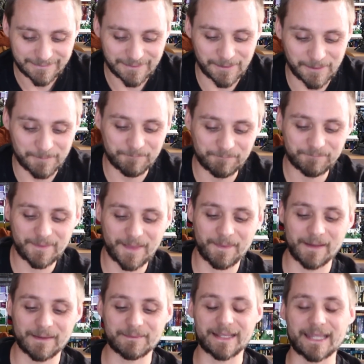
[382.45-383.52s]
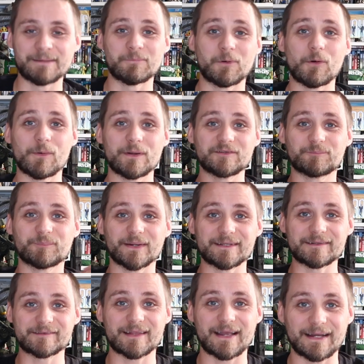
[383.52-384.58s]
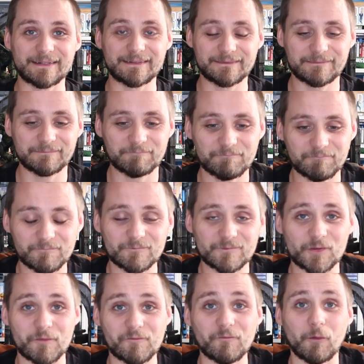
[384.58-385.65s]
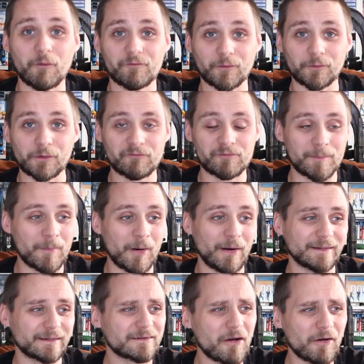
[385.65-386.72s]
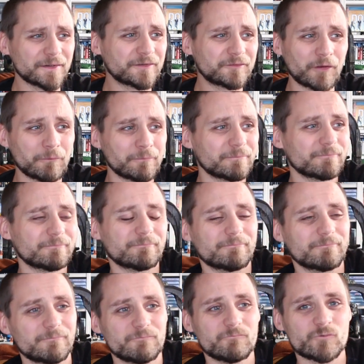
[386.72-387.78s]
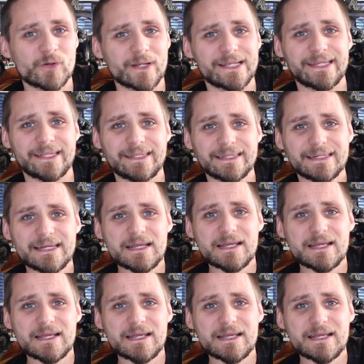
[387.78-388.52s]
And that game always brings that to the forefront of my mind. I kind of don't really